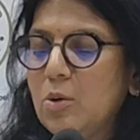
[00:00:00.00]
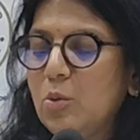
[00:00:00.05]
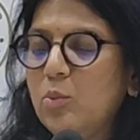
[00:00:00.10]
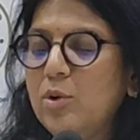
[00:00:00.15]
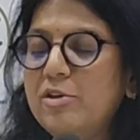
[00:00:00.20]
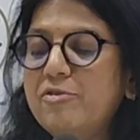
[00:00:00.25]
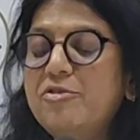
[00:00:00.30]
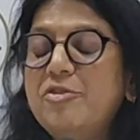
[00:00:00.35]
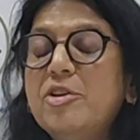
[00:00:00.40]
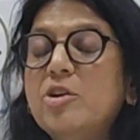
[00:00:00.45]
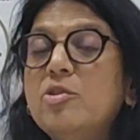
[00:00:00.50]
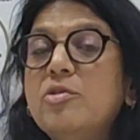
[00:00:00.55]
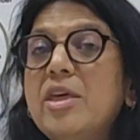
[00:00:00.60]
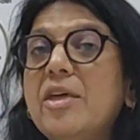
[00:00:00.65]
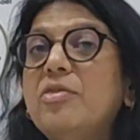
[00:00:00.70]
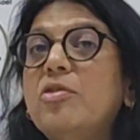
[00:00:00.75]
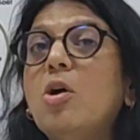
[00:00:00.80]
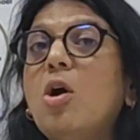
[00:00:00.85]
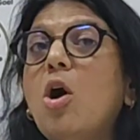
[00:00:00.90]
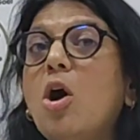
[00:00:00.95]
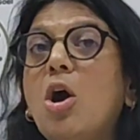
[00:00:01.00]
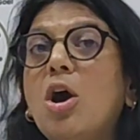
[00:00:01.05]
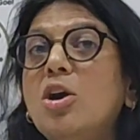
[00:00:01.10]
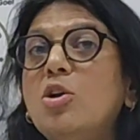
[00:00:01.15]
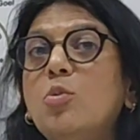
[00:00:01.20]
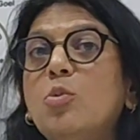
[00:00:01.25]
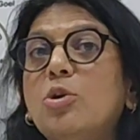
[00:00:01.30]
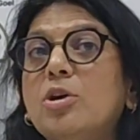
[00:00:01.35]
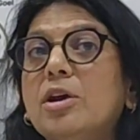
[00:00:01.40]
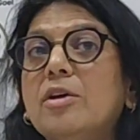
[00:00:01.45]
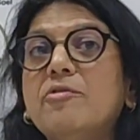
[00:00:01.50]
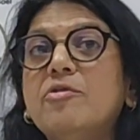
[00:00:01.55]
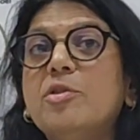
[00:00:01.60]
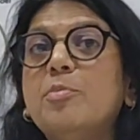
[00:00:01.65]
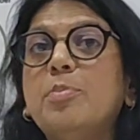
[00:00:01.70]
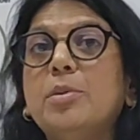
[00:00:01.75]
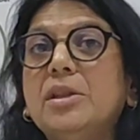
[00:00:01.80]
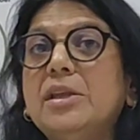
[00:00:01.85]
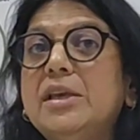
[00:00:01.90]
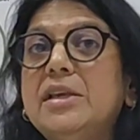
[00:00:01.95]
We fear that the hard work of the
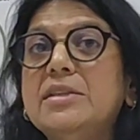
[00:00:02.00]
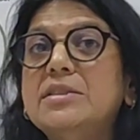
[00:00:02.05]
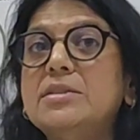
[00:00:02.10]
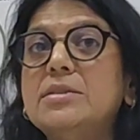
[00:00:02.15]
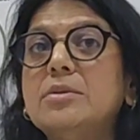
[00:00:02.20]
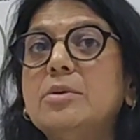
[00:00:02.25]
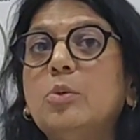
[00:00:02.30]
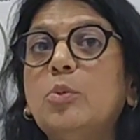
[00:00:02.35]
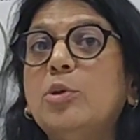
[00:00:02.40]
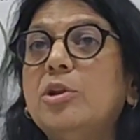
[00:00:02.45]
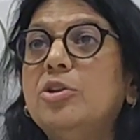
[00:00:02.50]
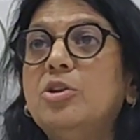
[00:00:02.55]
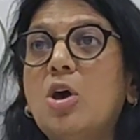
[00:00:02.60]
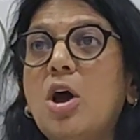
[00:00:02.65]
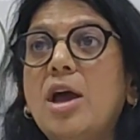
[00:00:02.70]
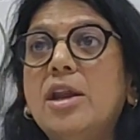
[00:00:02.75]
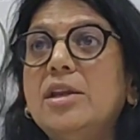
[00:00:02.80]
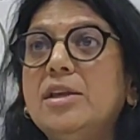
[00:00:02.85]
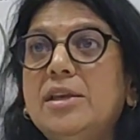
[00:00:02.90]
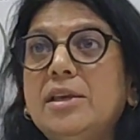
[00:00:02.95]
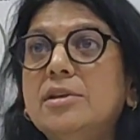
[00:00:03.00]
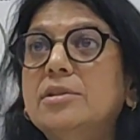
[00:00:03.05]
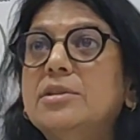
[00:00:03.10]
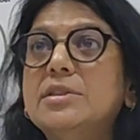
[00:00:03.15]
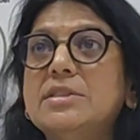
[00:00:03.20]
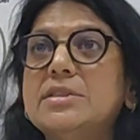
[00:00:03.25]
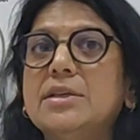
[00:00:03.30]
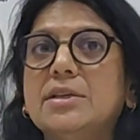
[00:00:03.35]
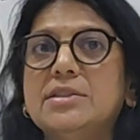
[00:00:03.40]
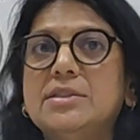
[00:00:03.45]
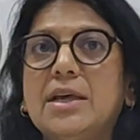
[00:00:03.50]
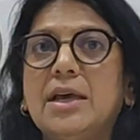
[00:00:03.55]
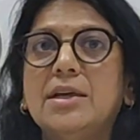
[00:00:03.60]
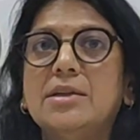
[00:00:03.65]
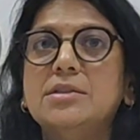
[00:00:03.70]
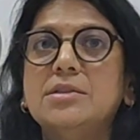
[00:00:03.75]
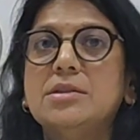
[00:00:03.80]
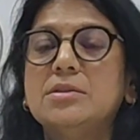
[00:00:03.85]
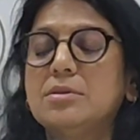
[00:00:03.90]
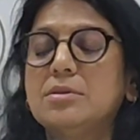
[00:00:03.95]
police will not yield success.